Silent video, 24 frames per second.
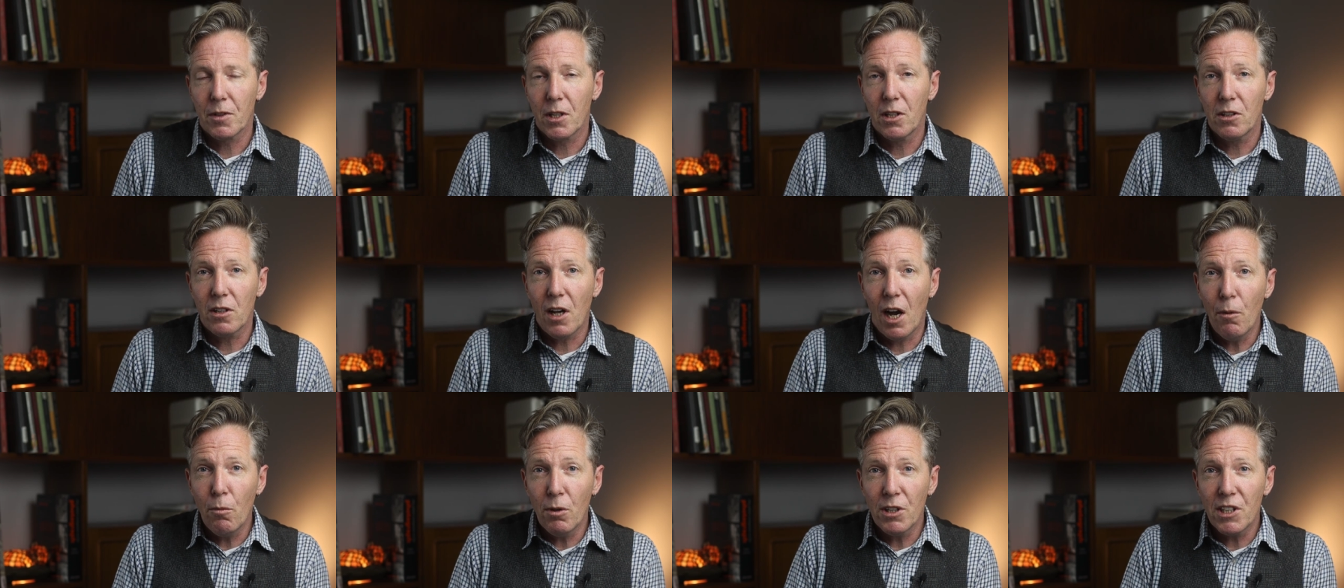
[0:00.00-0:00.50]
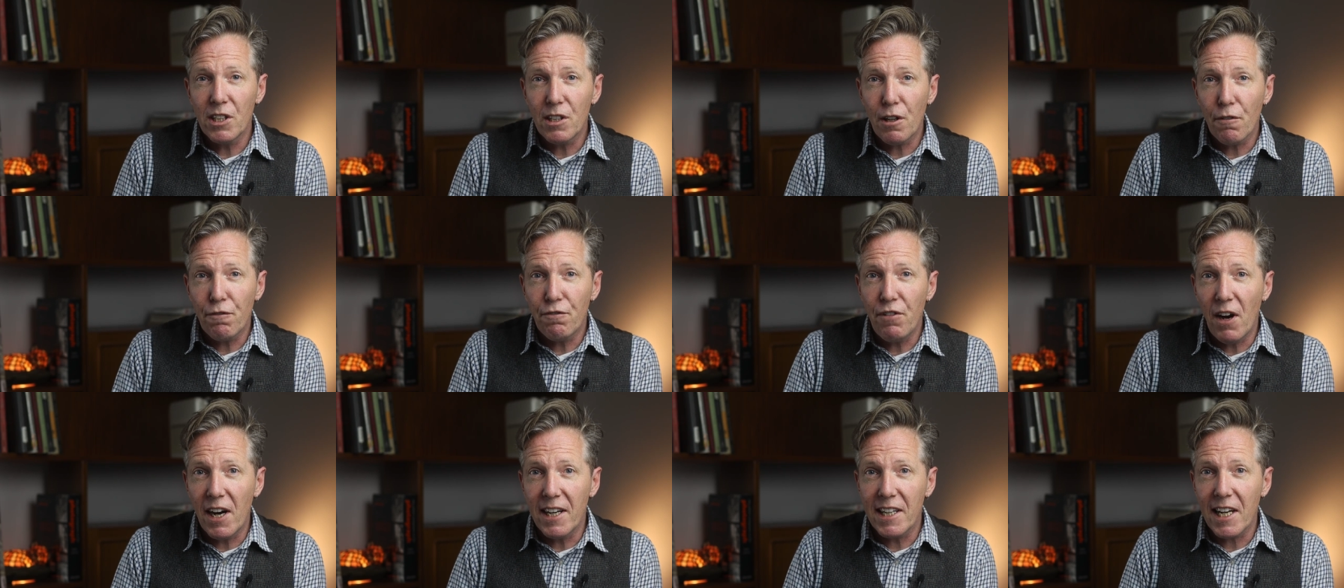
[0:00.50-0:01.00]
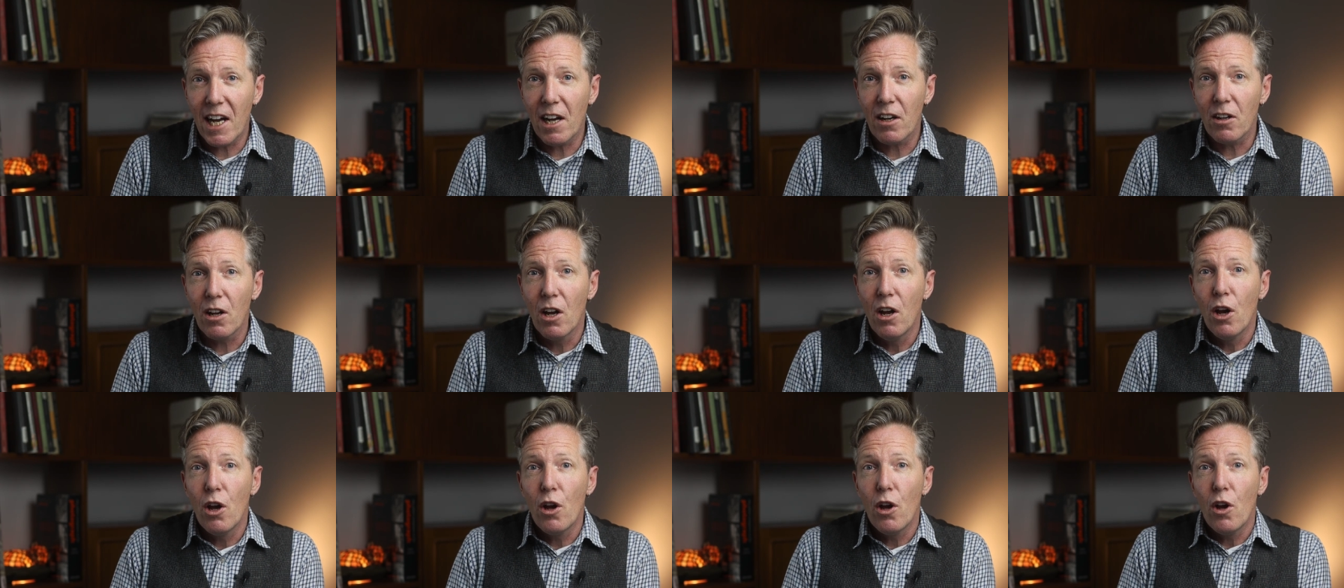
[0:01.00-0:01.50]
So I wanted to find
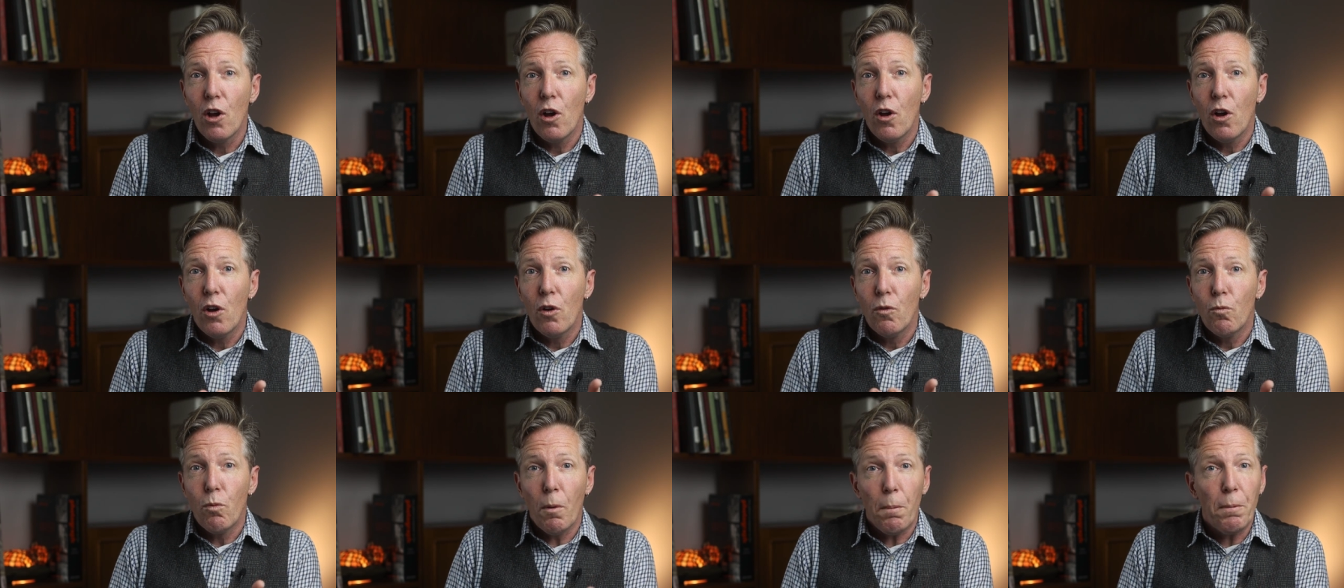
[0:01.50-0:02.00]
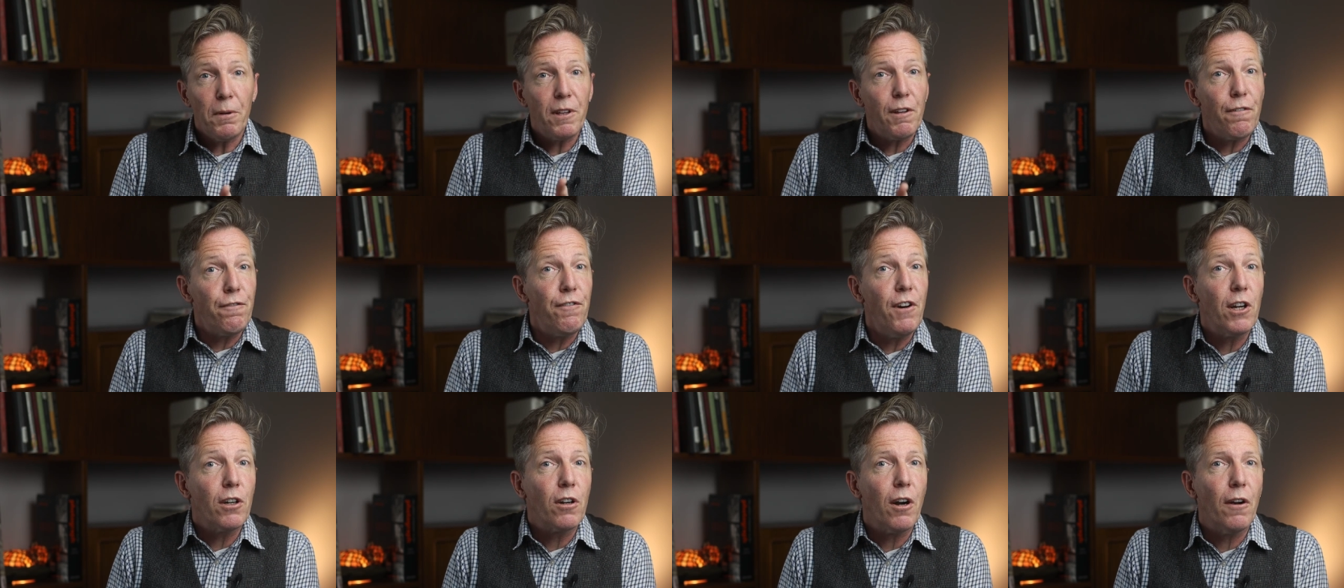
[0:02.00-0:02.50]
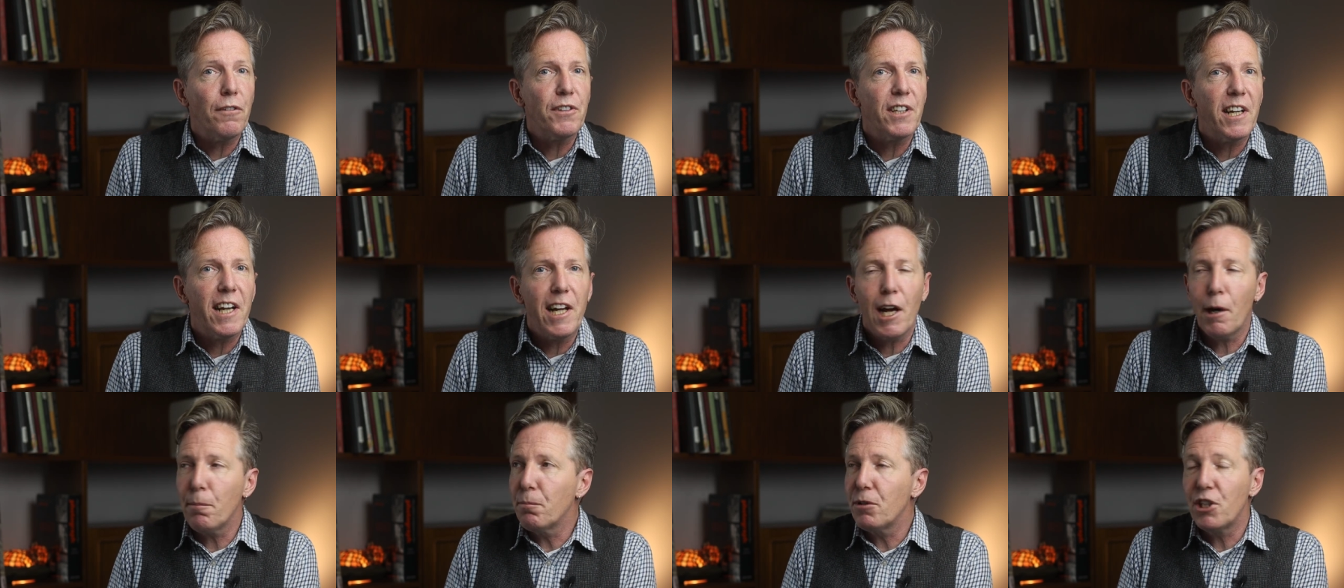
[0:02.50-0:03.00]
out what were the photographs
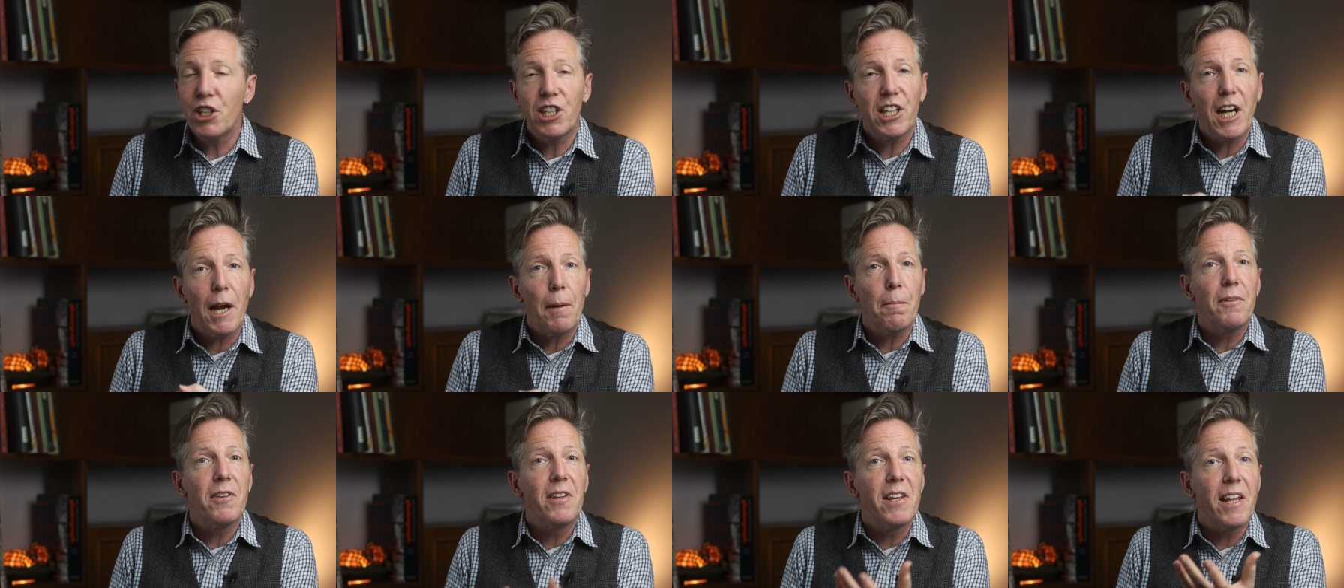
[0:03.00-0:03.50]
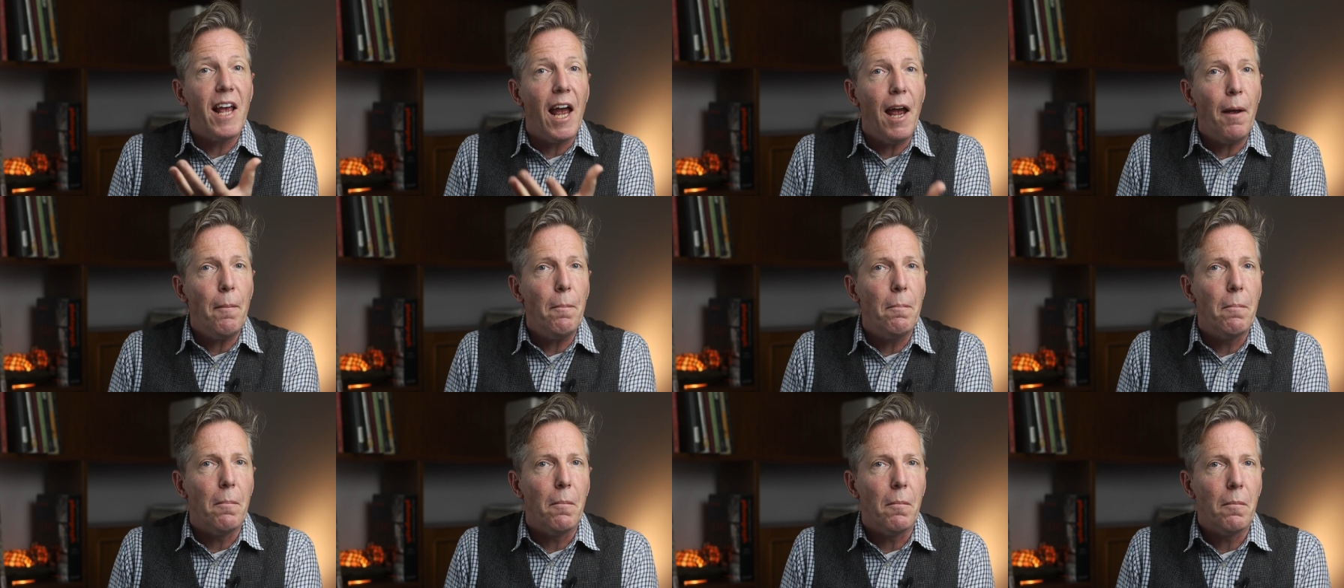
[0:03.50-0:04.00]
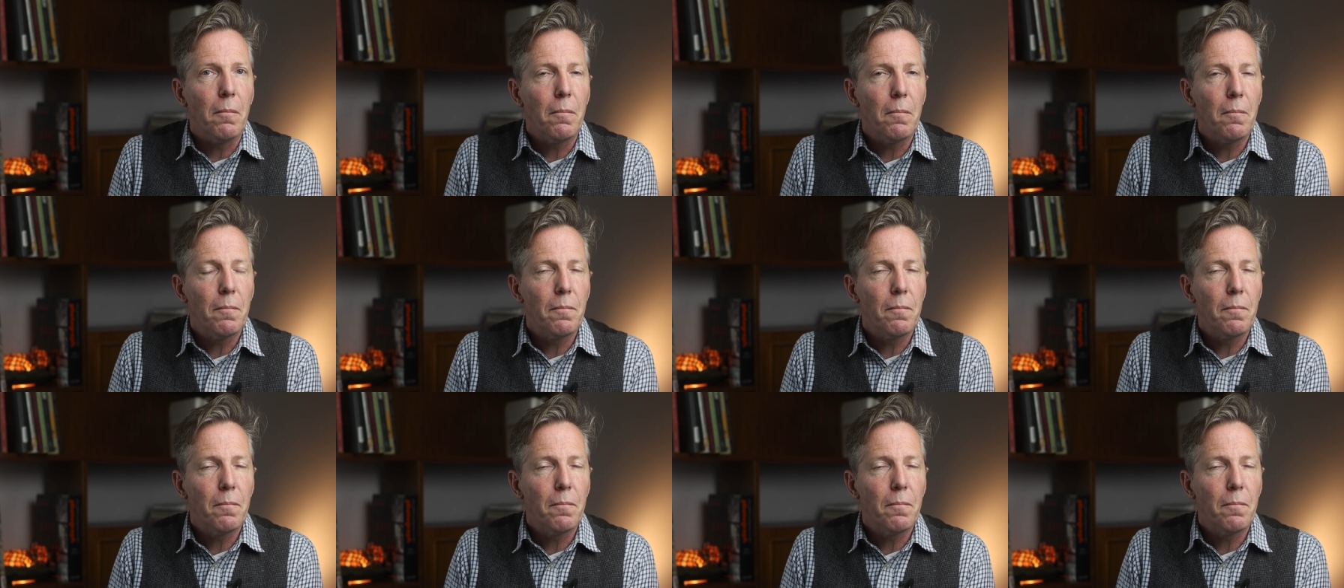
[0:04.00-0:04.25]
that helped shape them,